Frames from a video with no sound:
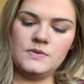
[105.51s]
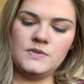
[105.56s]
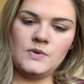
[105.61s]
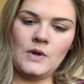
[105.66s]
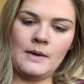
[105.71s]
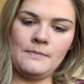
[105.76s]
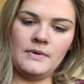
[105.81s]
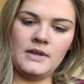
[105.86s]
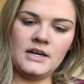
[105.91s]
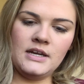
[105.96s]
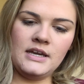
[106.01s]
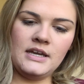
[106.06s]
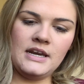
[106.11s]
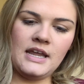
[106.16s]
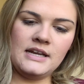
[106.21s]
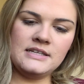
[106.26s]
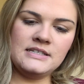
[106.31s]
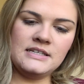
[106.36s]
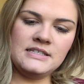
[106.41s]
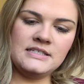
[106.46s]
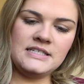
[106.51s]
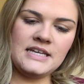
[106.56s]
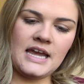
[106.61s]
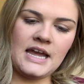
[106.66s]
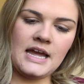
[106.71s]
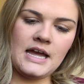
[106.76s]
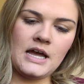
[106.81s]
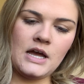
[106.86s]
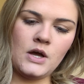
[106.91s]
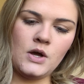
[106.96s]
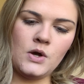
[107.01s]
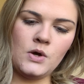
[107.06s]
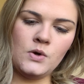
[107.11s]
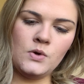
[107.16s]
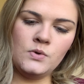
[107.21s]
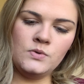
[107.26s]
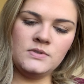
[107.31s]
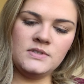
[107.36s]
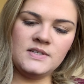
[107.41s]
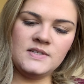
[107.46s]
So I'm going to connect it
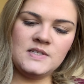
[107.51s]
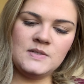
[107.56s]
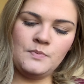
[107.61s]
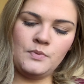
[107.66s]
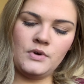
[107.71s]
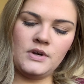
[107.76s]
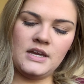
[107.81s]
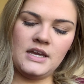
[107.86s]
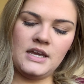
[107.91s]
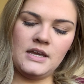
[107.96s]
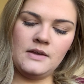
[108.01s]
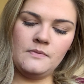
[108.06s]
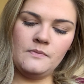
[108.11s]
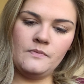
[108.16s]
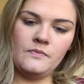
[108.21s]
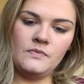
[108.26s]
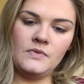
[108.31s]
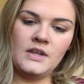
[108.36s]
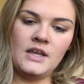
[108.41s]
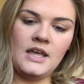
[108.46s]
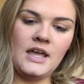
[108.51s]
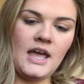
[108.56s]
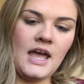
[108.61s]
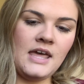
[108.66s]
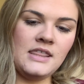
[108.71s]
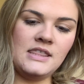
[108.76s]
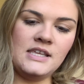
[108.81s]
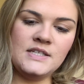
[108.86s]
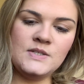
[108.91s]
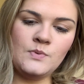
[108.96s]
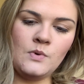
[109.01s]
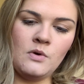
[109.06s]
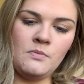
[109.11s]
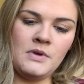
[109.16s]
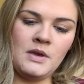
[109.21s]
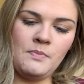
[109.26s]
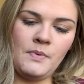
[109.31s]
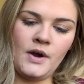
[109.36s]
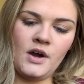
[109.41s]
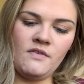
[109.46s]
down to spring, and this won't
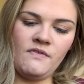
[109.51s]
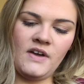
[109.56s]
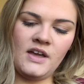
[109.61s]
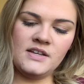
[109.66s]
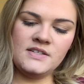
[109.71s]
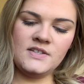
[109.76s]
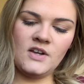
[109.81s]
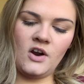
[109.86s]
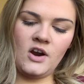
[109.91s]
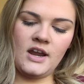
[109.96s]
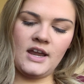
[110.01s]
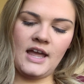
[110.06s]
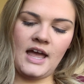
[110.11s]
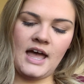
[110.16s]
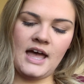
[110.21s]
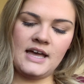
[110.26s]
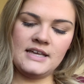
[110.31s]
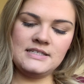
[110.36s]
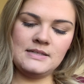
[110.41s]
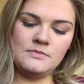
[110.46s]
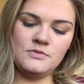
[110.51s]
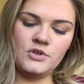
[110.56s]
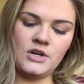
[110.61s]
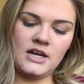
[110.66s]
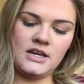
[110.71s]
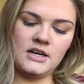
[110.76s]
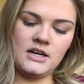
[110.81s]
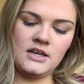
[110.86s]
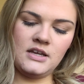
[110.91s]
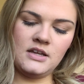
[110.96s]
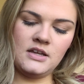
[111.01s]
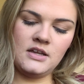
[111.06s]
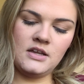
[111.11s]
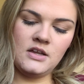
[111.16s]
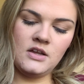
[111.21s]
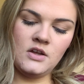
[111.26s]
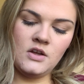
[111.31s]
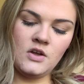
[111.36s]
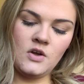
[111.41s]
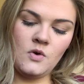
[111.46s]
be perfect. Sorry guys, I'm trying to
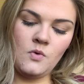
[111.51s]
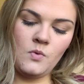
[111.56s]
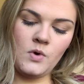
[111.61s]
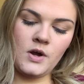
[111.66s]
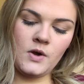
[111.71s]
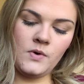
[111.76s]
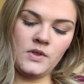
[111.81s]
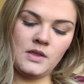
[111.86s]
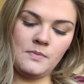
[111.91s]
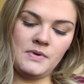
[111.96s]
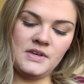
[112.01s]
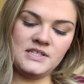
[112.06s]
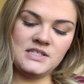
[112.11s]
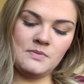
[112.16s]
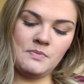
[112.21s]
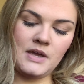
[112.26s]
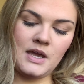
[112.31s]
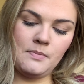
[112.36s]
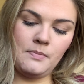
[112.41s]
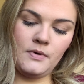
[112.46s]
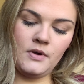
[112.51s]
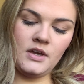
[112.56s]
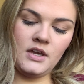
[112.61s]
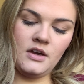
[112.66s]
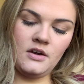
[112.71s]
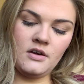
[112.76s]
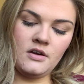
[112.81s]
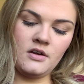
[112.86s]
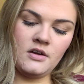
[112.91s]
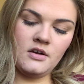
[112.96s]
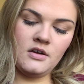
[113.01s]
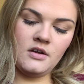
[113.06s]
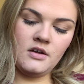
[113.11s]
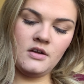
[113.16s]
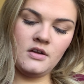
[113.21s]
work with a piece of paper here.